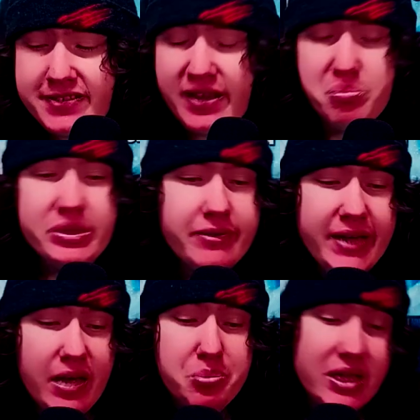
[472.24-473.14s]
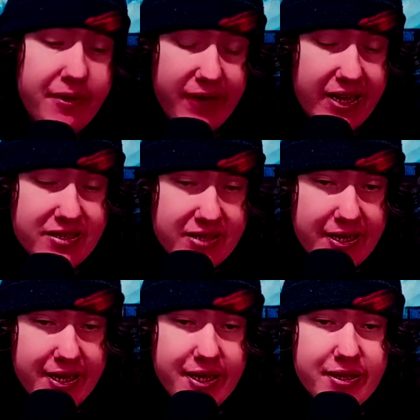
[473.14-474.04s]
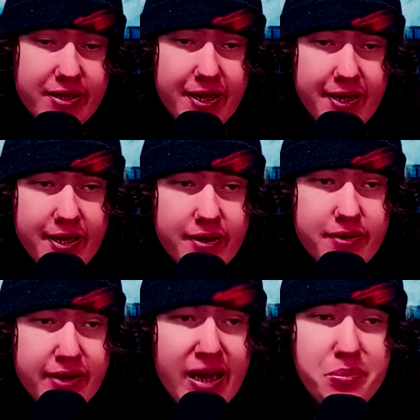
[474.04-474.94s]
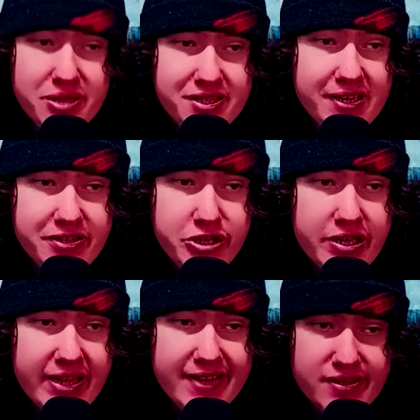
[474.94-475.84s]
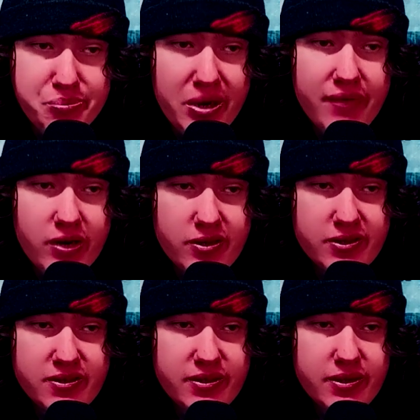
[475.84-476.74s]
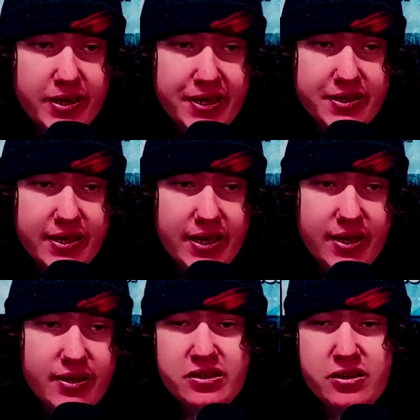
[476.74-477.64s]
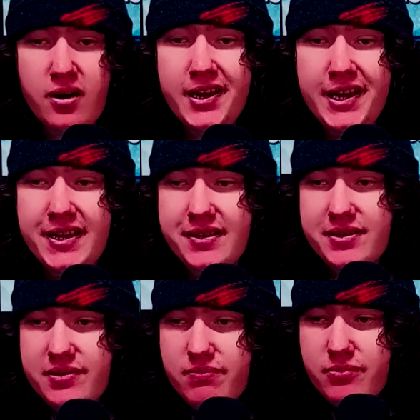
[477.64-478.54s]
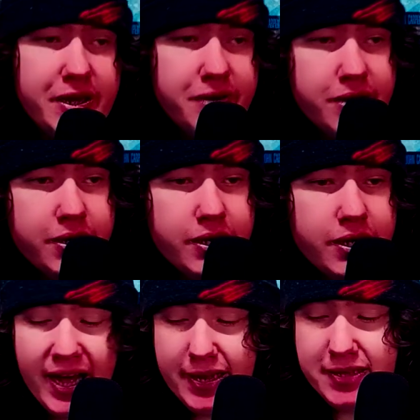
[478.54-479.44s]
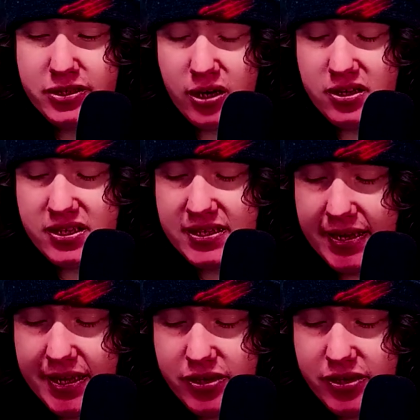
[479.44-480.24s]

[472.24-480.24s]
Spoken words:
he's completely oblivious to the cannibalistic shit that his brother and his sister is doing. He kind of starts